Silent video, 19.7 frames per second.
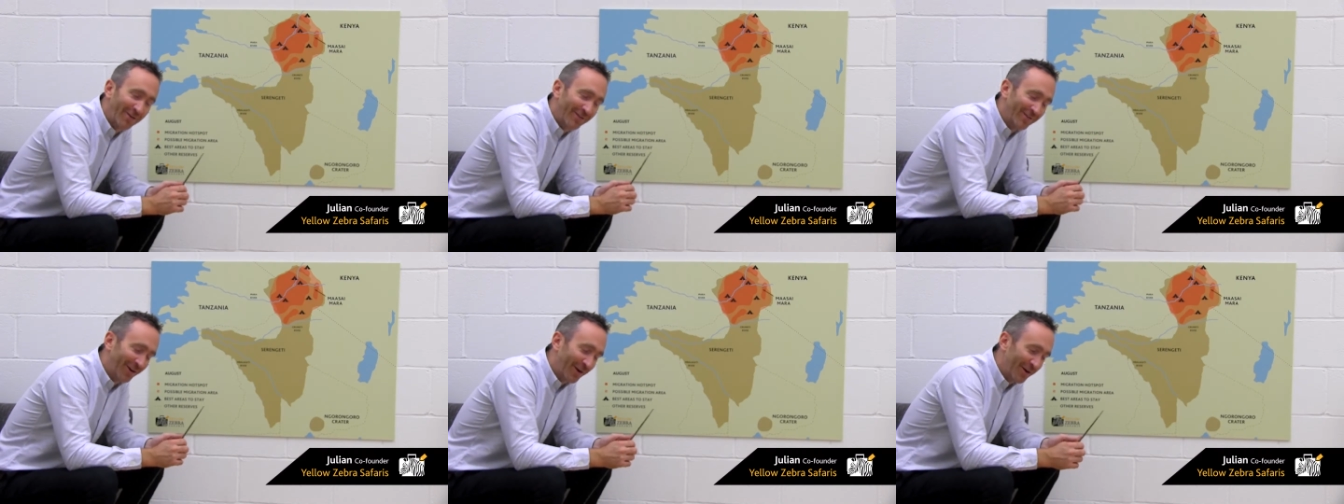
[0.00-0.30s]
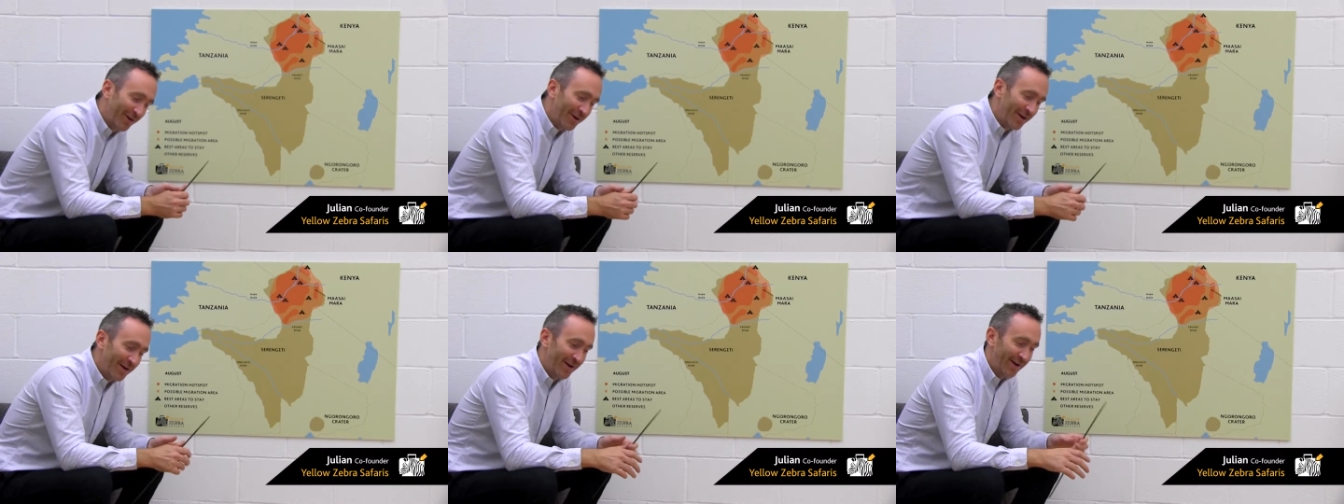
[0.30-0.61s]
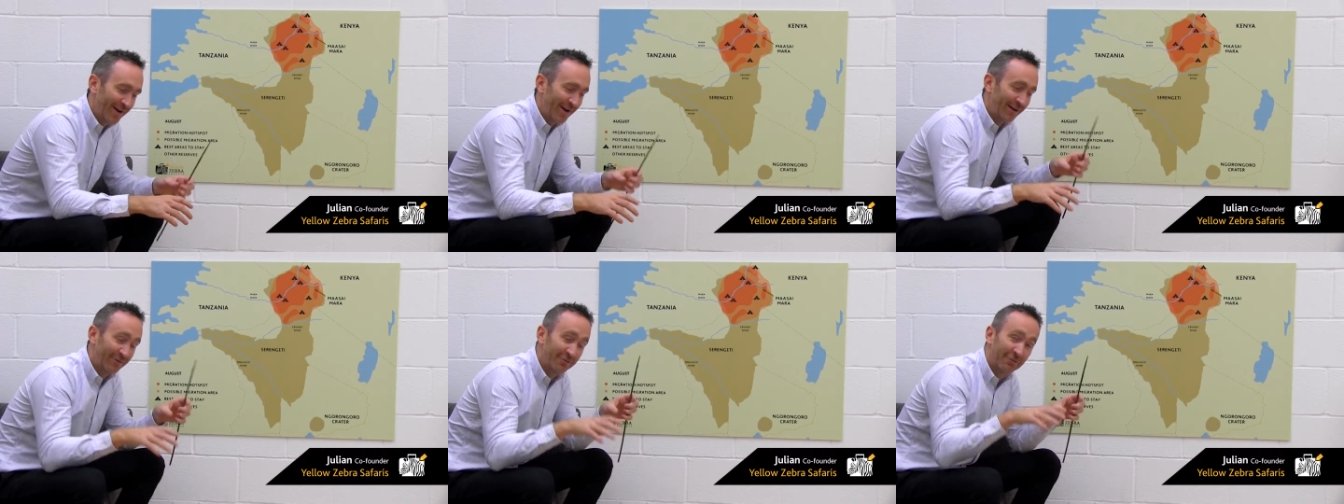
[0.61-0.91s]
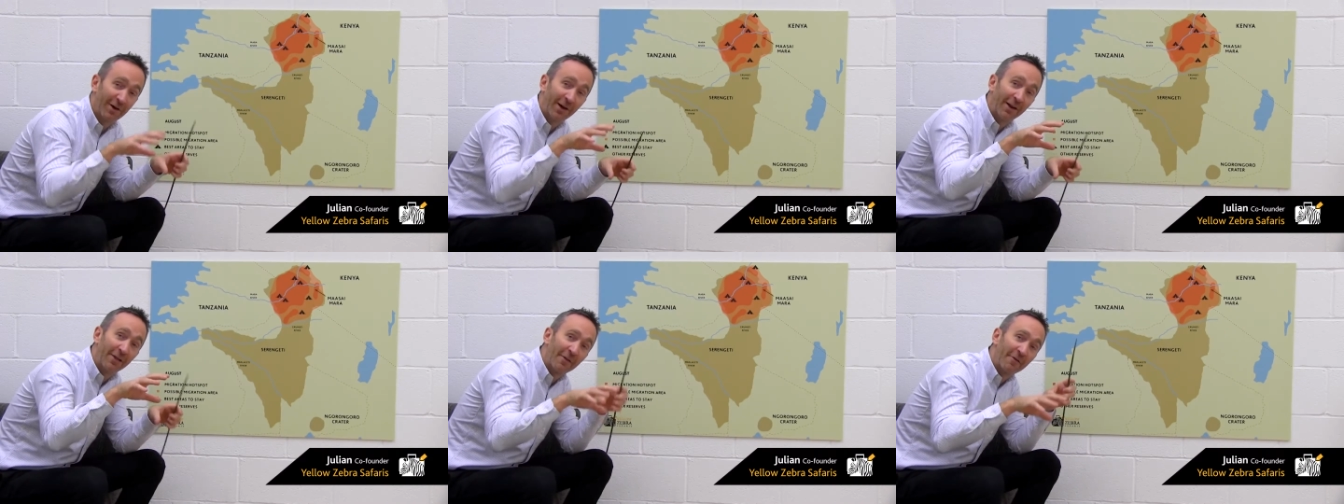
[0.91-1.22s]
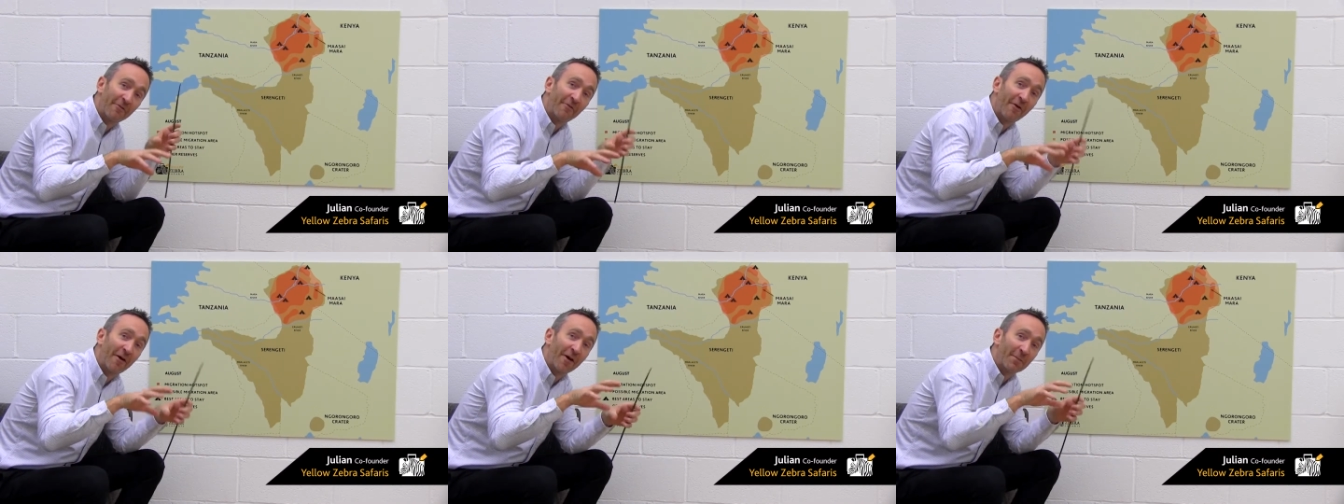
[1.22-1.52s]
so it's really the
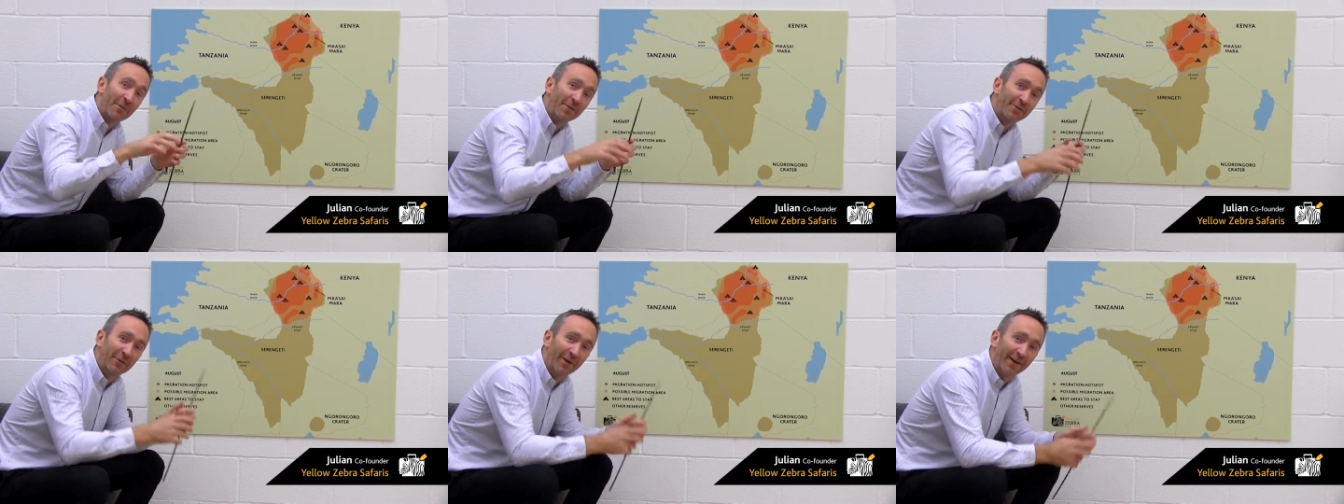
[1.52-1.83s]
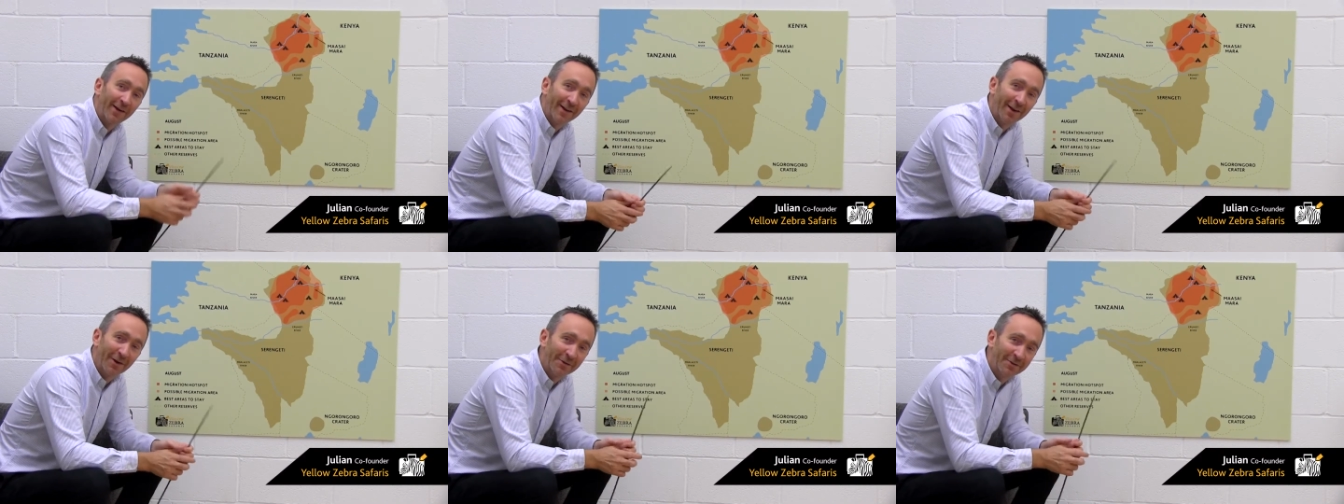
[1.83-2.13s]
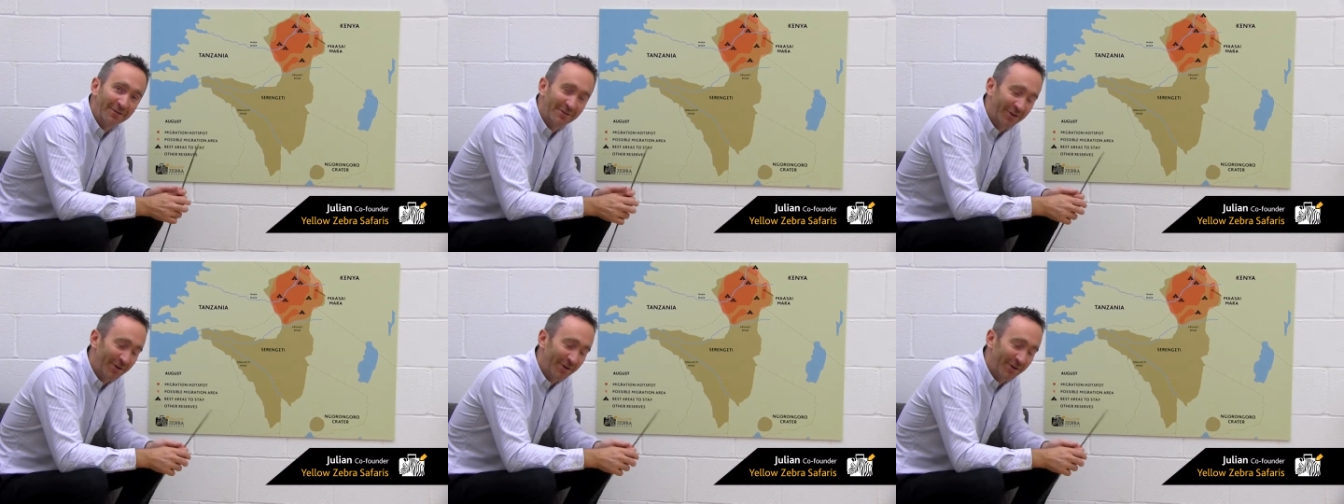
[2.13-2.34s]
fight between those